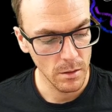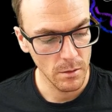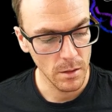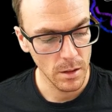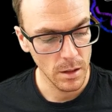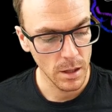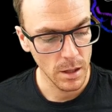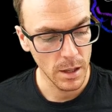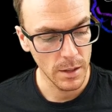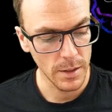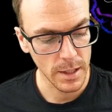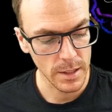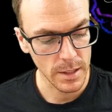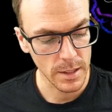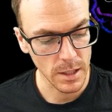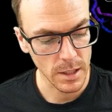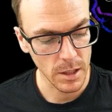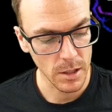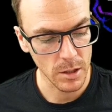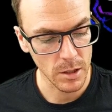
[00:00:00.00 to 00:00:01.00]
And that's
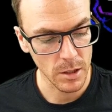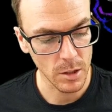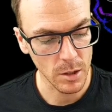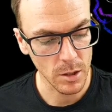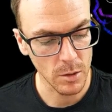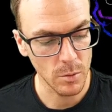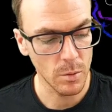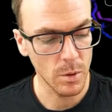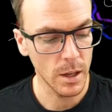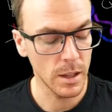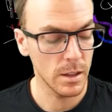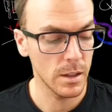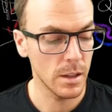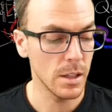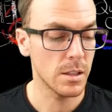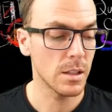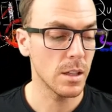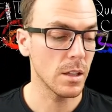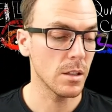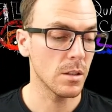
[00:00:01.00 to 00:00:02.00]
how you can write these
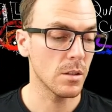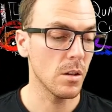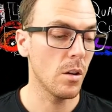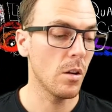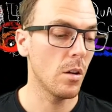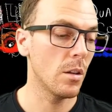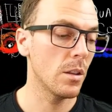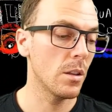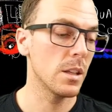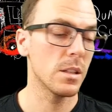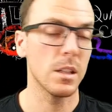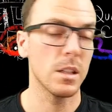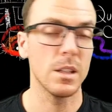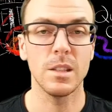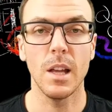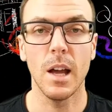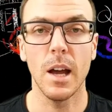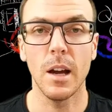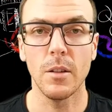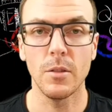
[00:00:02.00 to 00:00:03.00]
things, all these things
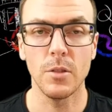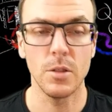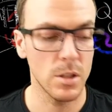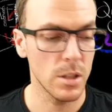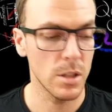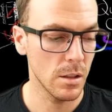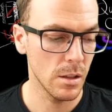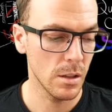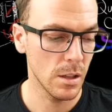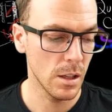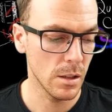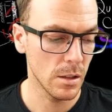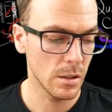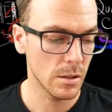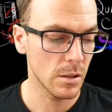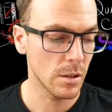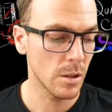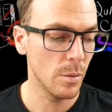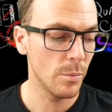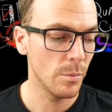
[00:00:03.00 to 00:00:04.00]
down, just in
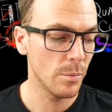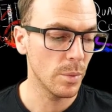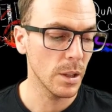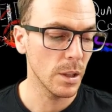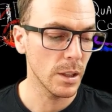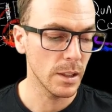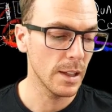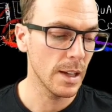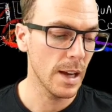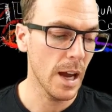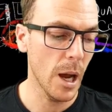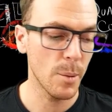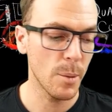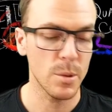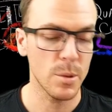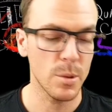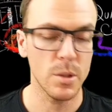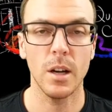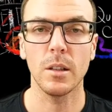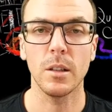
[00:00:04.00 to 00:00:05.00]
completely
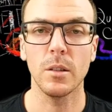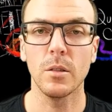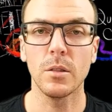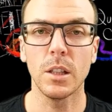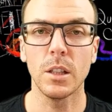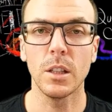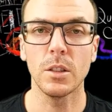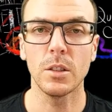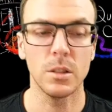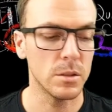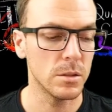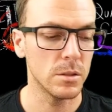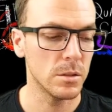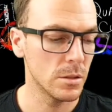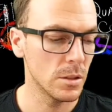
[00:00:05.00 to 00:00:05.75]
abstract notation,